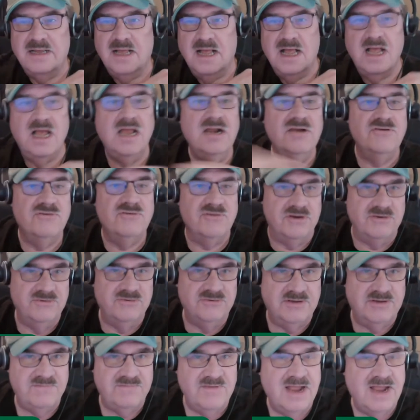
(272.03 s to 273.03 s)
hundreds,
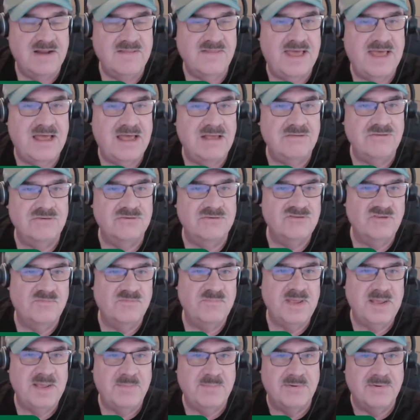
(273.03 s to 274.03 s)
if not thousands, of
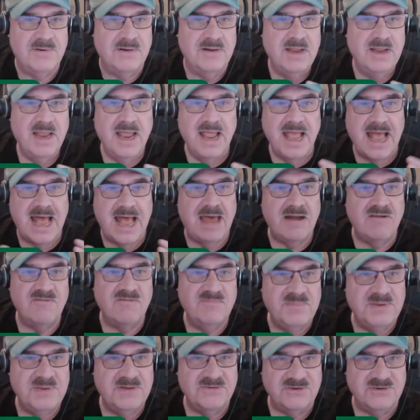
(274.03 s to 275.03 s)
people out
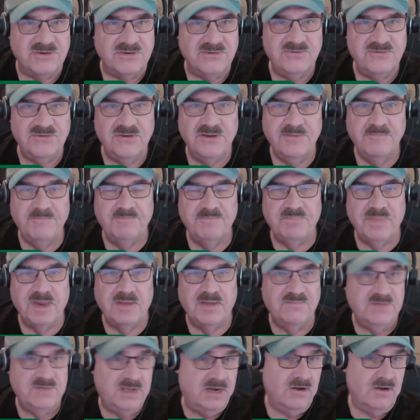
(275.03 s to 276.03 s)
of business,
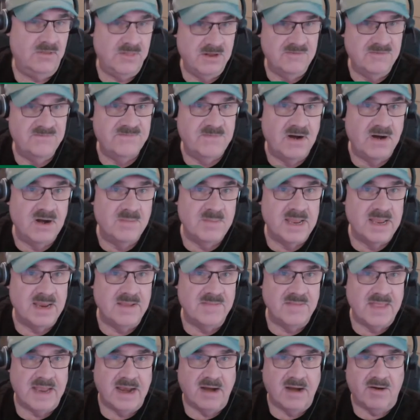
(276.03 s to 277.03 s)
you know, that are farming
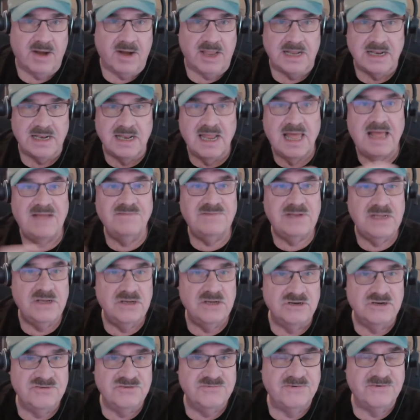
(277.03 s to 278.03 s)
in the area,
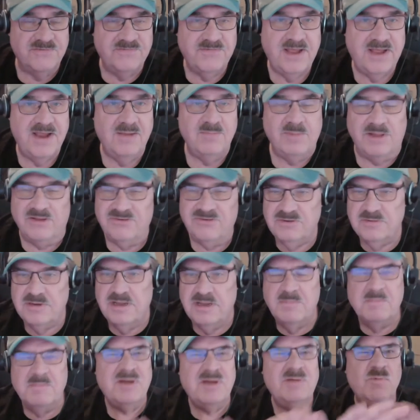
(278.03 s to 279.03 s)
livelihoods for families.
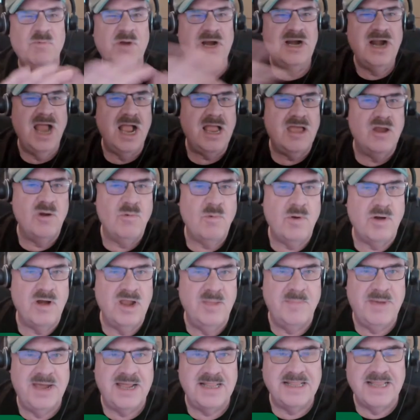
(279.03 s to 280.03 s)
But we're not going to worry
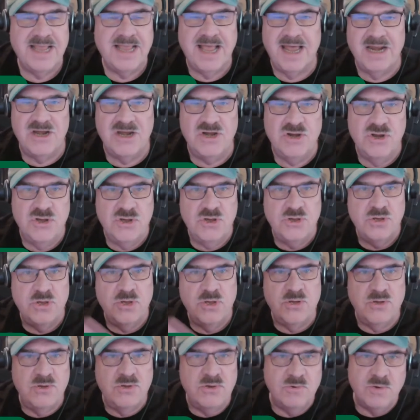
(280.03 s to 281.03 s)
about that.
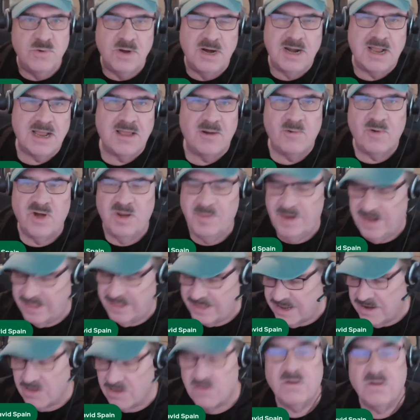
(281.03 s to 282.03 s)
No, we're not going to worry about
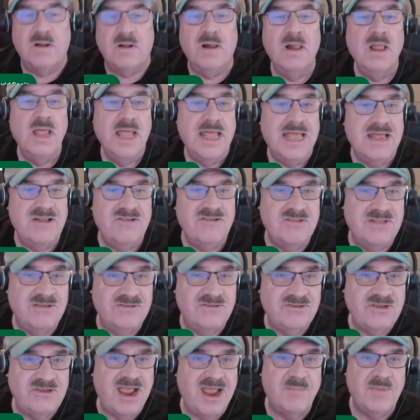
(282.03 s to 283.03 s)
that at all. It's the
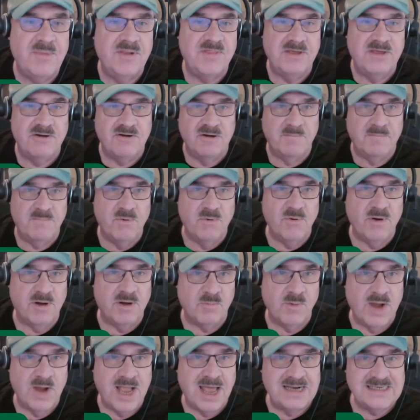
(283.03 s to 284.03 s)
salmon that are
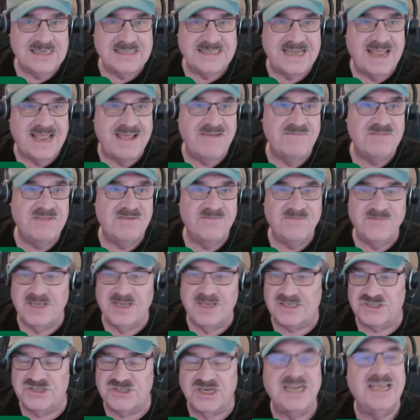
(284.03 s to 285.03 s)
important. We got to save the
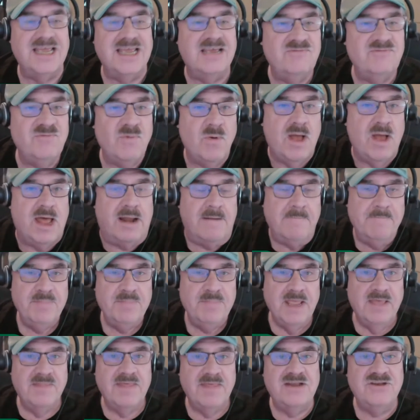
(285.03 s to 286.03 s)
fish. And guess what?
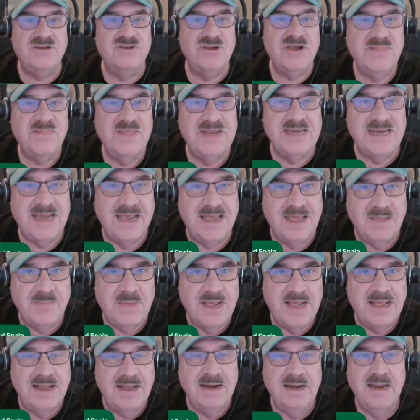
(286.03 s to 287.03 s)
They took the dam
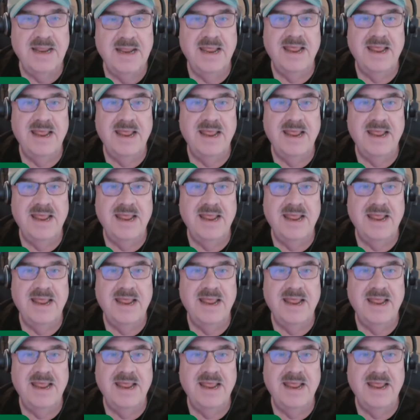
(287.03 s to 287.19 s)
out